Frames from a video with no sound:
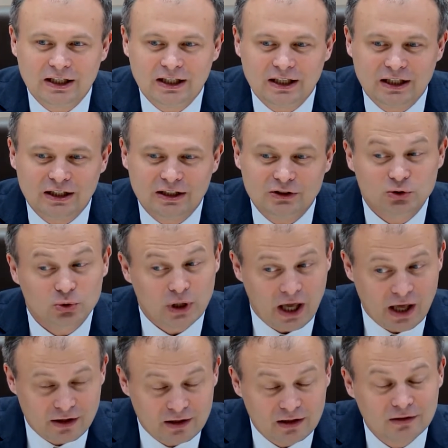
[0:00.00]
uh,
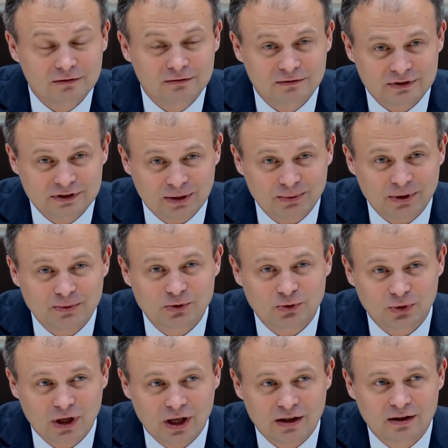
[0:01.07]
together, sometimes
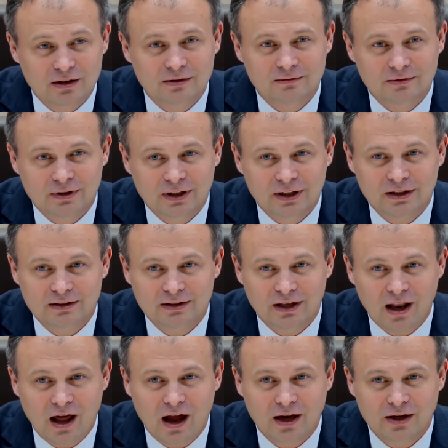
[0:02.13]
together,
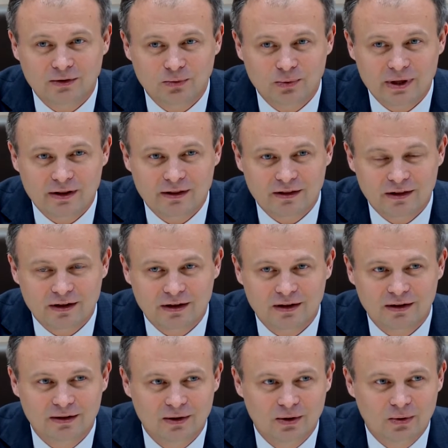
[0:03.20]
in line with
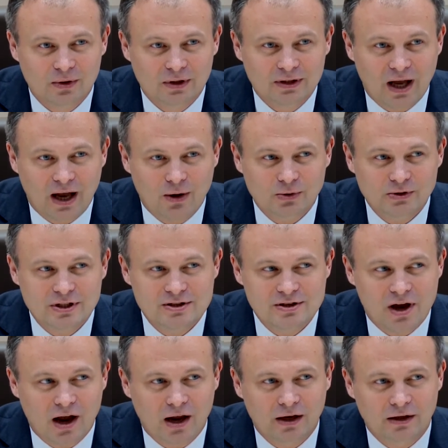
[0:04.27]
uh, our
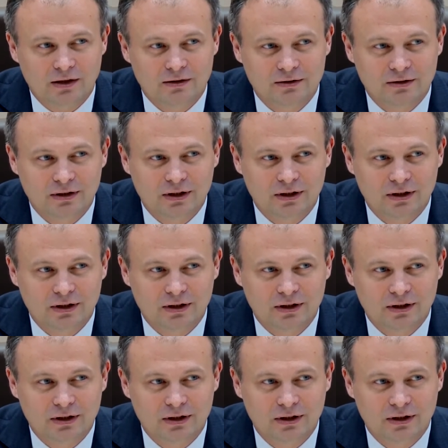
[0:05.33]
desire,